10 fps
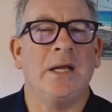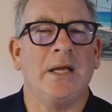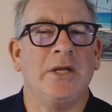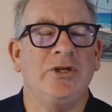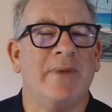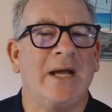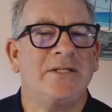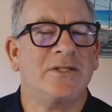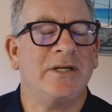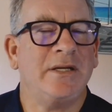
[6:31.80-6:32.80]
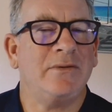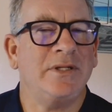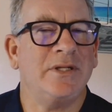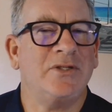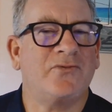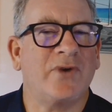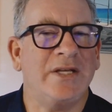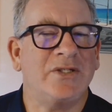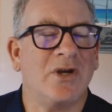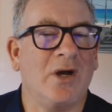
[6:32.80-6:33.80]
And you might start hearing this
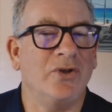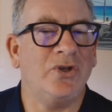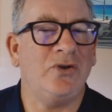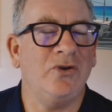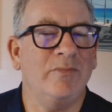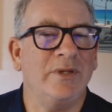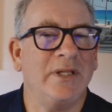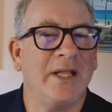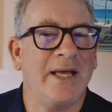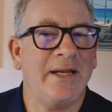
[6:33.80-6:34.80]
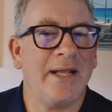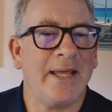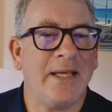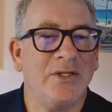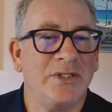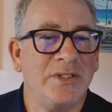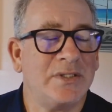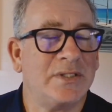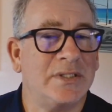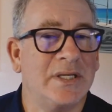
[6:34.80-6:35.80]
phrase called human-led
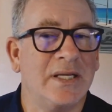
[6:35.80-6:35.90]
agents.